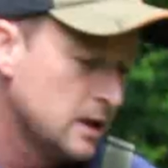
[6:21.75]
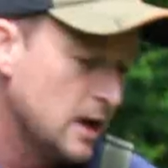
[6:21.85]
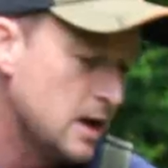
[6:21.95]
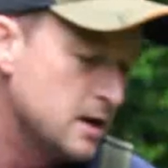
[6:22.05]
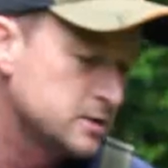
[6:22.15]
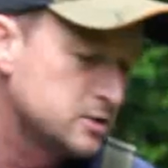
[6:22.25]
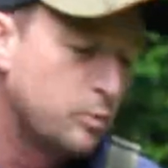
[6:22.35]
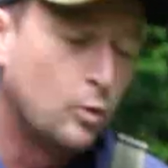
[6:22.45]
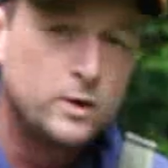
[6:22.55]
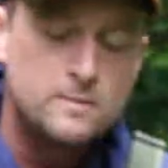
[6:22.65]
uh,
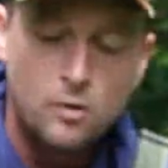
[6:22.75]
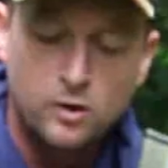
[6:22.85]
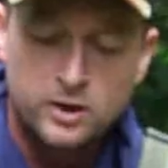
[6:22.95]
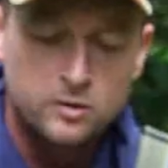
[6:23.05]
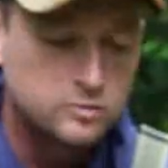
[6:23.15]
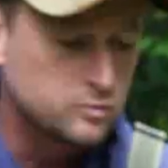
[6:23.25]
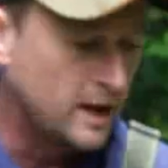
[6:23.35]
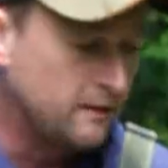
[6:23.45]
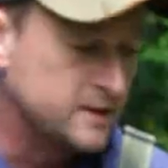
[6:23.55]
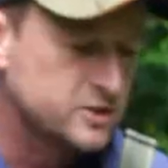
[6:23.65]
spawning molecules all
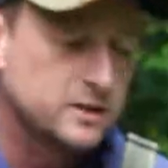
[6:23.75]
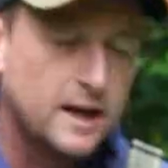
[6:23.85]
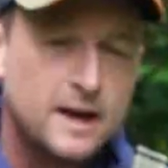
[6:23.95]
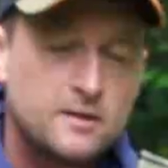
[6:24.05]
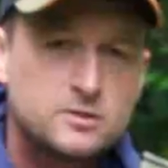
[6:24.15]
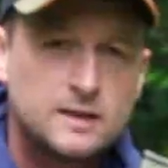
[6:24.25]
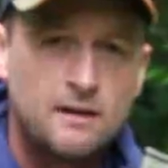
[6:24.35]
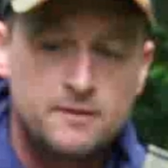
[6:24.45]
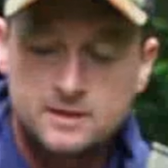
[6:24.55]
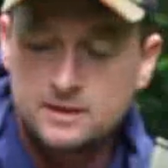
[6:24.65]
down its scales,
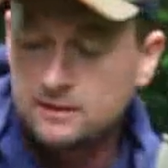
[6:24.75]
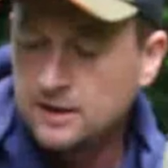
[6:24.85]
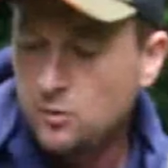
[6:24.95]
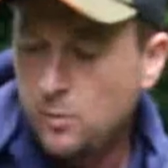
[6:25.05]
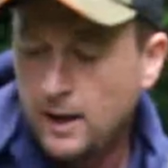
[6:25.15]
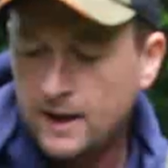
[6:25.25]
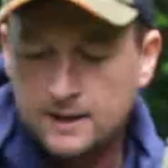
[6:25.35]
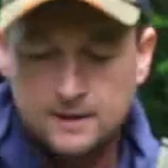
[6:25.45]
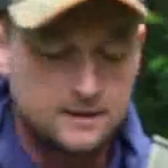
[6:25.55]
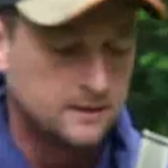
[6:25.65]
down its gill
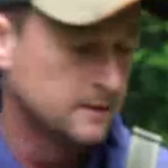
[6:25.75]
plate.